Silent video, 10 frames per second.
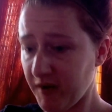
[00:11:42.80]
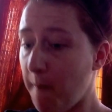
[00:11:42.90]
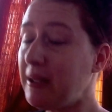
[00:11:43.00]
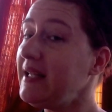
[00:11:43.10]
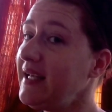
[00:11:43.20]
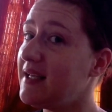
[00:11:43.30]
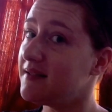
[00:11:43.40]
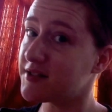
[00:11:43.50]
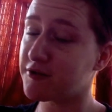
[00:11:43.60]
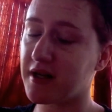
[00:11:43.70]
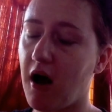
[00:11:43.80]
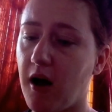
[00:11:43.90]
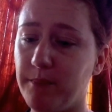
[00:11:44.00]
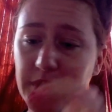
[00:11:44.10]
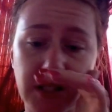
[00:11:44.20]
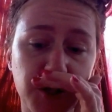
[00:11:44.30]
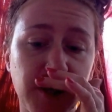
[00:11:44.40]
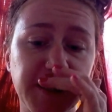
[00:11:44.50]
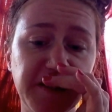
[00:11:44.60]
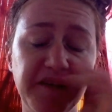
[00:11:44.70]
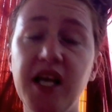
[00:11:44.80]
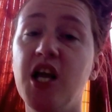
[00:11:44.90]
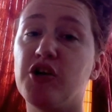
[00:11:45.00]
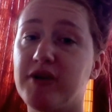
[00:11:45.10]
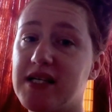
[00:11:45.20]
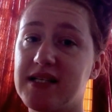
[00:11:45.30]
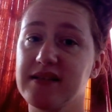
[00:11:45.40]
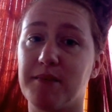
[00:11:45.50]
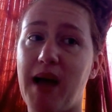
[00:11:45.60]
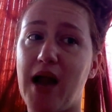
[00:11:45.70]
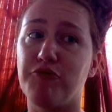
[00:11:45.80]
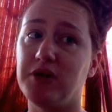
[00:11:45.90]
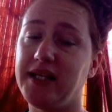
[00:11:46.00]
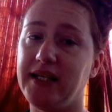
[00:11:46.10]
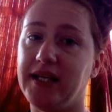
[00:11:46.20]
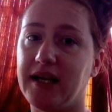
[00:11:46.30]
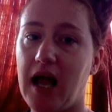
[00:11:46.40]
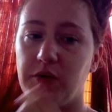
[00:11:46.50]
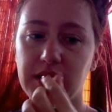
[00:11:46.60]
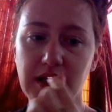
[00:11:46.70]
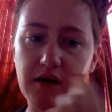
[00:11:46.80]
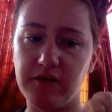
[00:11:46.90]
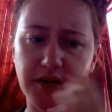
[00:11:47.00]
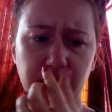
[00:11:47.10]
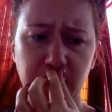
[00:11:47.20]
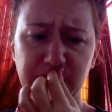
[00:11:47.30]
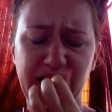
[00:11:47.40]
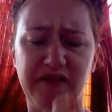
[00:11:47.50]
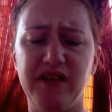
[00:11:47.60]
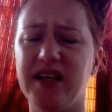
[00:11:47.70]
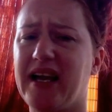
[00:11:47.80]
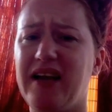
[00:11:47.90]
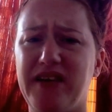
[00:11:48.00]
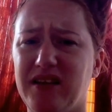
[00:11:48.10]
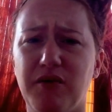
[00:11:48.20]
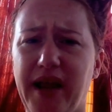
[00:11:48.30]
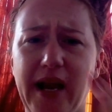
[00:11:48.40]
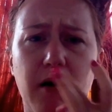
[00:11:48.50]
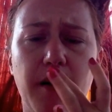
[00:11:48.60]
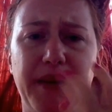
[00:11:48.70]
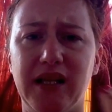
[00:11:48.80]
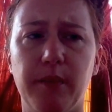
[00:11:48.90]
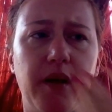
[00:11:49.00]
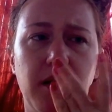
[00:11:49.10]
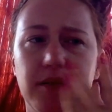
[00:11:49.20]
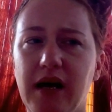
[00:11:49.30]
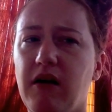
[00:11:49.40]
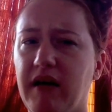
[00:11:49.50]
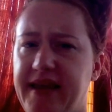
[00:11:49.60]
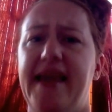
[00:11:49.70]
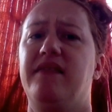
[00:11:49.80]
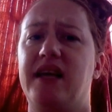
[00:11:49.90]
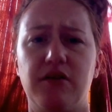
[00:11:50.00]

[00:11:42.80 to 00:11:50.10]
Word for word: Please um constructive criticism. I really need it. I would love, excuse me. I feel like I have a little hair on my lip. Oh, I hate that.